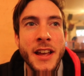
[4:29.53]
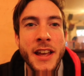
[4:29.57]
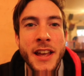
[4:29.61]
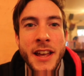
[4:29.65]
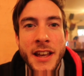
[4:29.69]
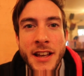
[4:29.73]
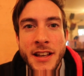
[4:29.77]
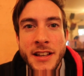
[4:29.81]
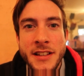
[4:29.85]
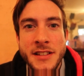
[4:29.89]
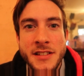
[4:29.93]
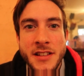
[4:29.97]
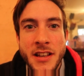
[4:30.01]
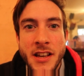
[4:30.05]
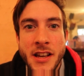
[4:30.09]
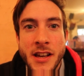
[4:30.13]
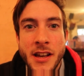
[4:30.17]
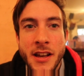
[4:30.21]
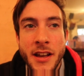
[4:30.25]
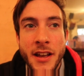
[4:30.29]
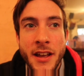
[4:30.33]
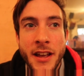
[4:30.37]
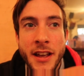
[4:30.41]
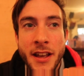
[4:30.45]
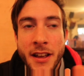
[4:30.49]
Here is
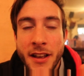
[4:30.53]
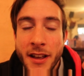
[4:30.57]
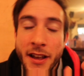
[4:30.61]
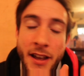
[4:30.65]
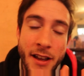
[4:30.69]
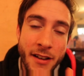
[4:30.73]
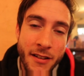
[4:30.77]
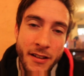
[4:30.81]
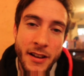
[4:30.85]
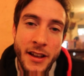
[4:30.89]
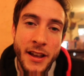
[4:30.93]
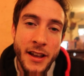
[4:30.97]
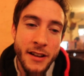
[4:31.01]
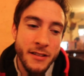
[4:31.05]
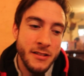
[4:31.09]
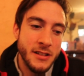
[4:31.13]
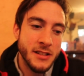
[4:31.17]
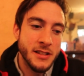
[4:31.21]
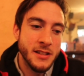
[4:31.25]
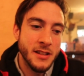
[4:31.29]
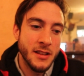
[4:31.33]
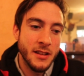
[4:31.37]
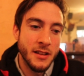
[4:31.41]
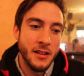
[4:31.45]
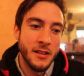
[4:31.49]
it. Here
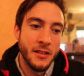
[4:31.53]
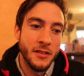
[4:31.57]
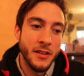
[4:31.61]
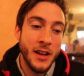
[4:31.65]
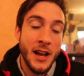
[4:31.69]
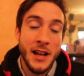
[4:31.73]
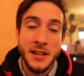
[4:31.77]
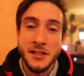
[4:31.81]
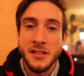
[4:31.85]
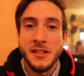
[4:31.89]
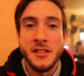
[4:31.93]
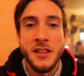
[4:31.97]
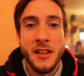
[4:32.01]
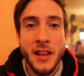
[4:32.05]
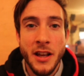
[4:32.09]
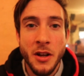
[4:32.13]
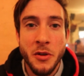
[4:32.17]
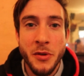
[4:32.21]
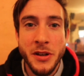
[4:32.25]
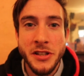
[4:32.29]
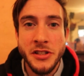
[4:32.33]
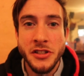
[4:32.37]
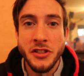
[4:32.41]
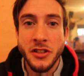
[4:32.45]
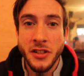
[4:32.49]
is the answer to that
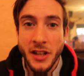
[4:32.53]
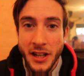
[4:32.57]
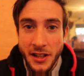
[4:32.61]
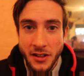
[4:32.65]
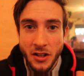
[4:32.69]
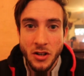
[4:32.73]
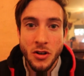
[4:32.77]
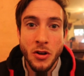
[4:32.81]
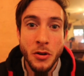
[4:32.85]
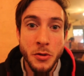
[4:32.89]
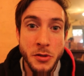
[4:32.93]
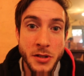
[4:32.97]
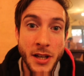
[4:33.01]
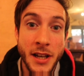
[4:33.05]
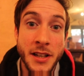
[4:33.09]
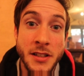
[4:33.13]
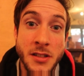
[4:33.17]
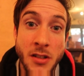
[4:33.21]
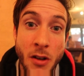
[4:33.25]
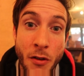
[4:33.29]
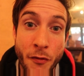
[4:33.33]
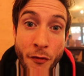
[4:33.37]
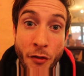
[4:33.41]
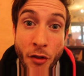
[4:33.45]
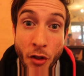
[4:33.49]
question in the
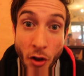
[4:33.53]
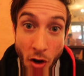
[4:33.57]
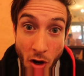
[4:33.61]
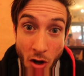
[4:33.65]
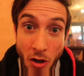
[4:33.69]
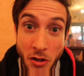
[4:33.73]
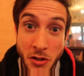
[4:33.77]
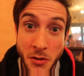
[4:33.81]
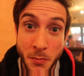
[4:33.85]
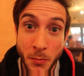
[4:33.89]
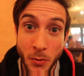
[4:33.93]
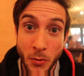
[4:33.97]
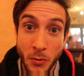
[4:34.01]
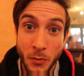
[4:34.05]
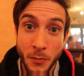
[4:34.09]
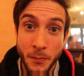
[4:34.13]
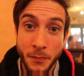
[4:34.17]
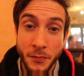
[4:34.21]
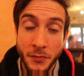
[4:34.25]
context of the gospel.